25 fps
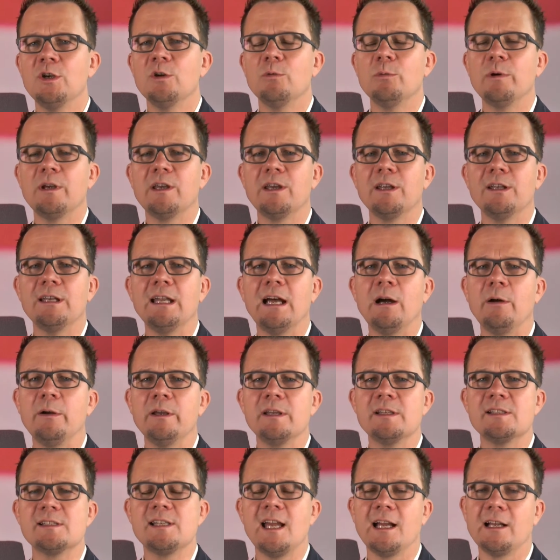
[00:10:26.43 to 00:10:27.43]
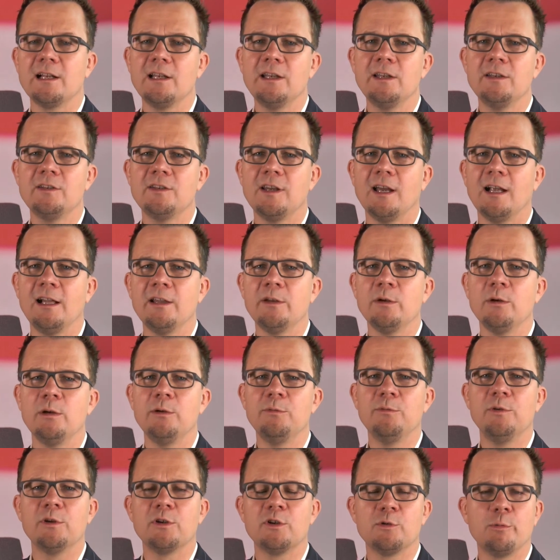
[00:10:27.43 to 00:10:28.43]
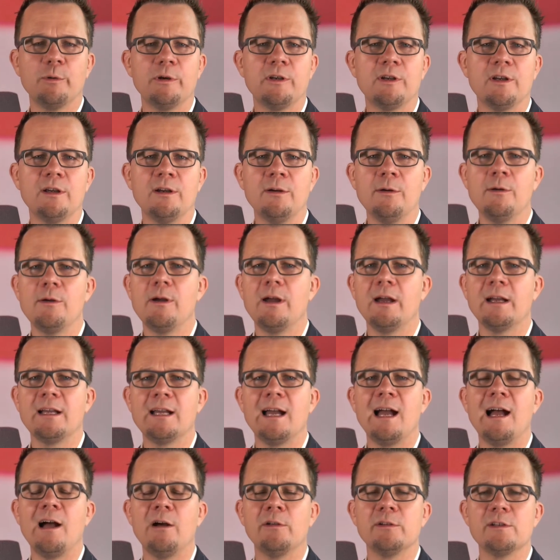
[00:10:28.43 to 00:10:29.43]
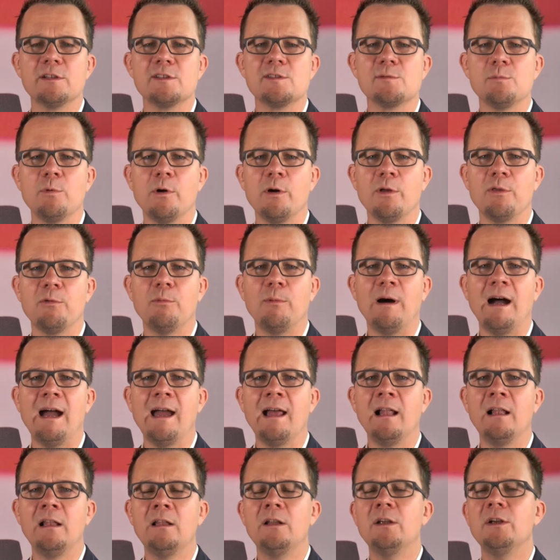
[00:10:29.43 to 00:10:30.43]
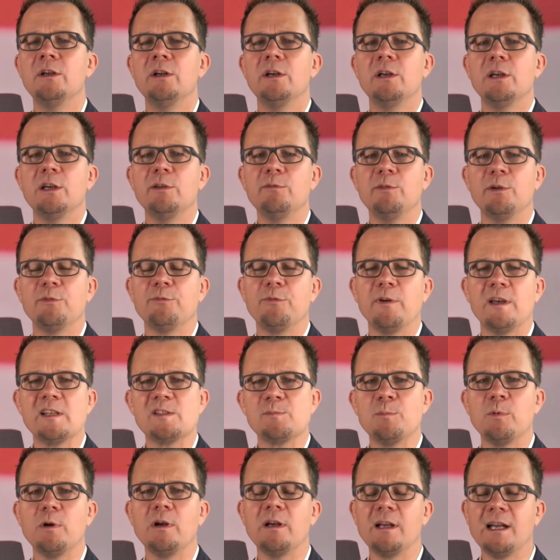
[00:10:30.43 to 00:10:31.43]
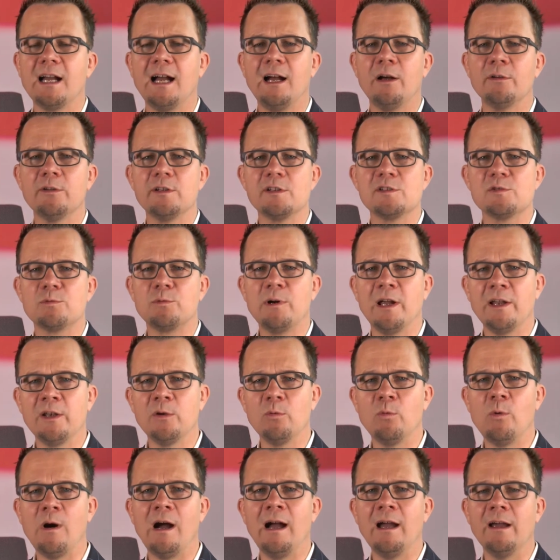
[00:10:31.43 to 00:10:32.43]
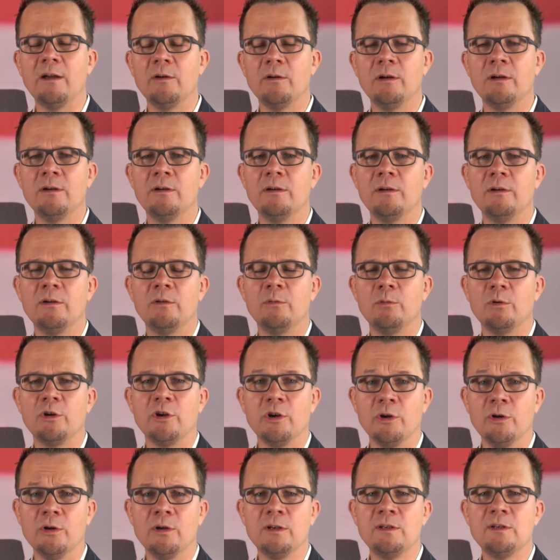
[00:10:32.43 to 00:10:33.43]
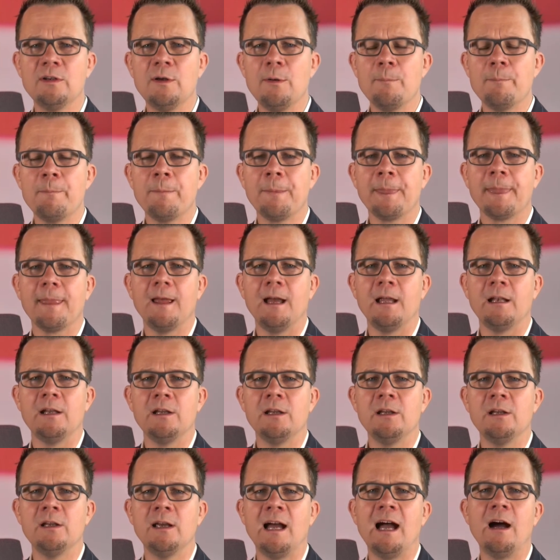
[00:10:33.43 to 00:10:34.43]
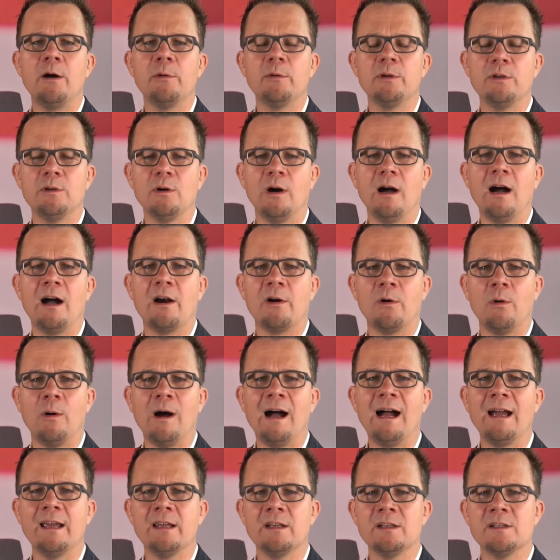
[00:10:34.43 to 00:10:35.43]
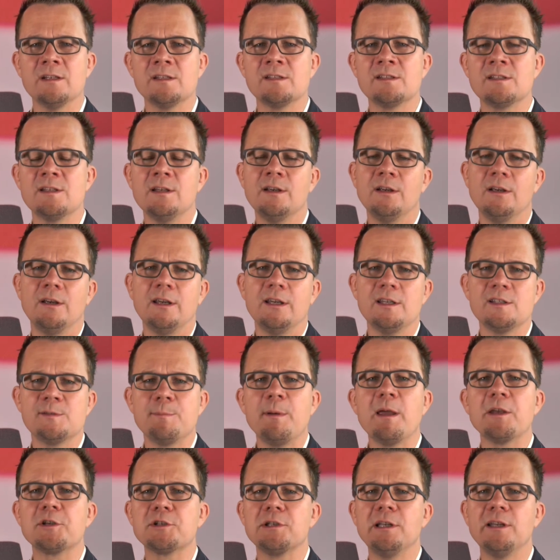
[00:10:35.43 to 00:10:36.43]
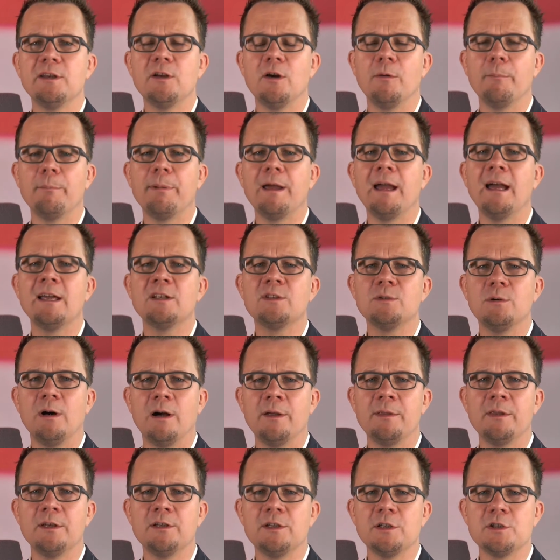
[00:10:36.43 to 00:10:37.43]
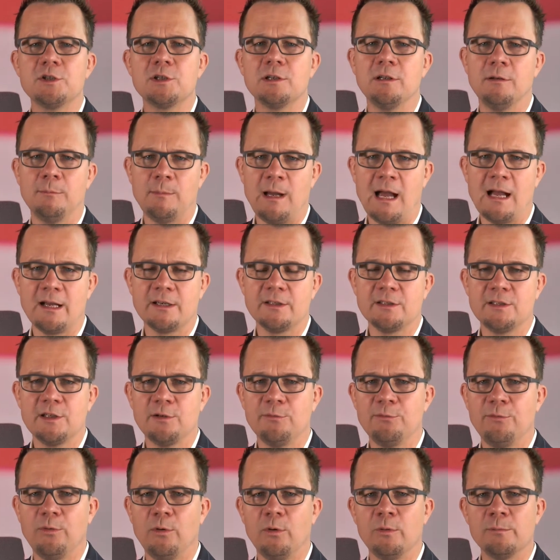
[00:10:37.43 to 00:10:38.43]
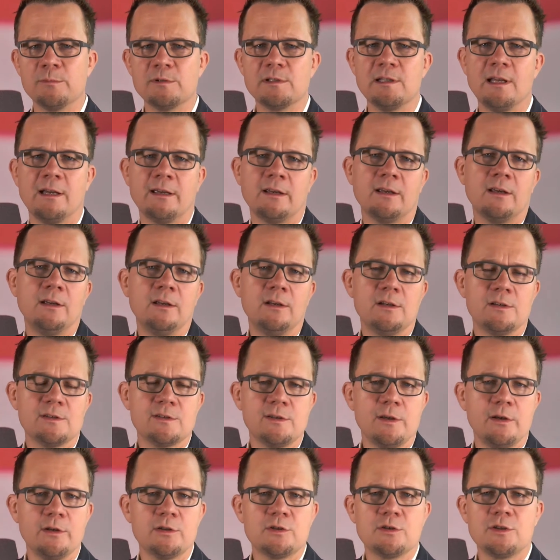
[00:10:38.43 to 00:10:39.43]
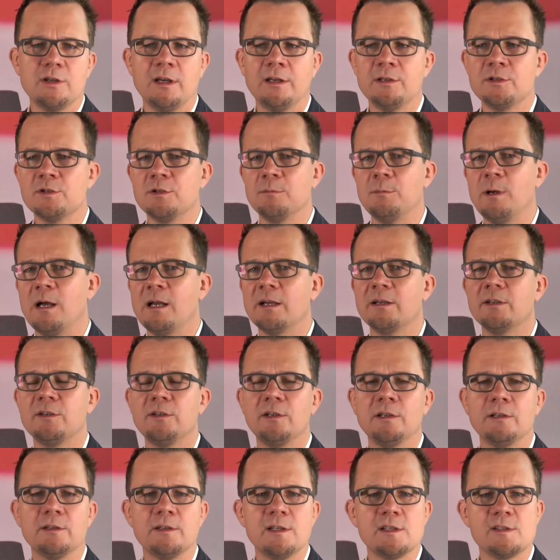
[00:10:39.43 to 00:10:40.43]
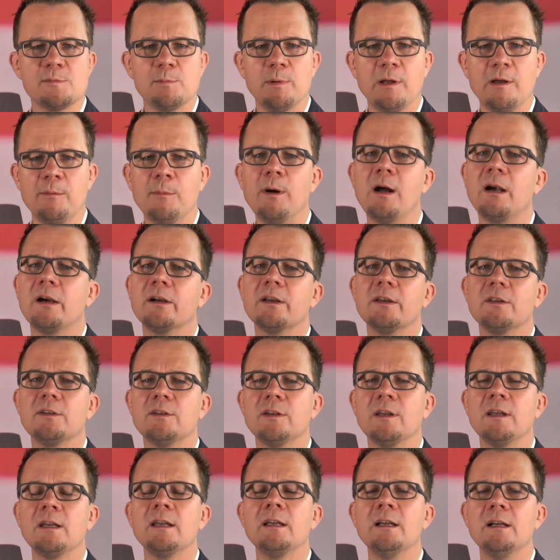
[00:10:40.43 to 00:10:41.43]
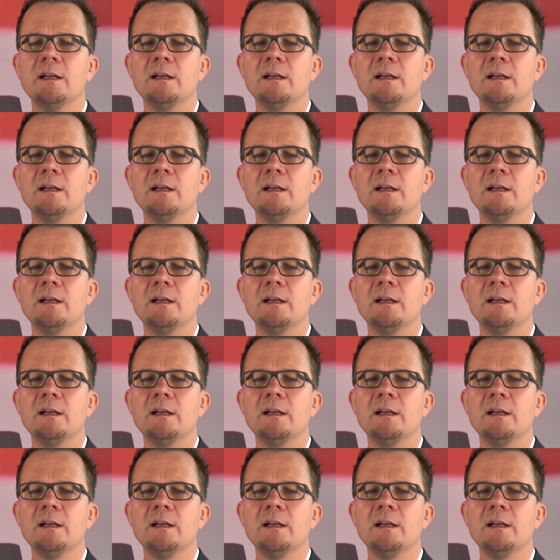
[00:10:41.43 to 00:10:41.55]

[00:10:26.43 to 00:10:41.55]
We can now exactly tell you if your Twitter account is worthwhile, if your Facebook account is run good, and how your ROI is, especially compared to other digital marketing forms like search engine marketing, display marketing,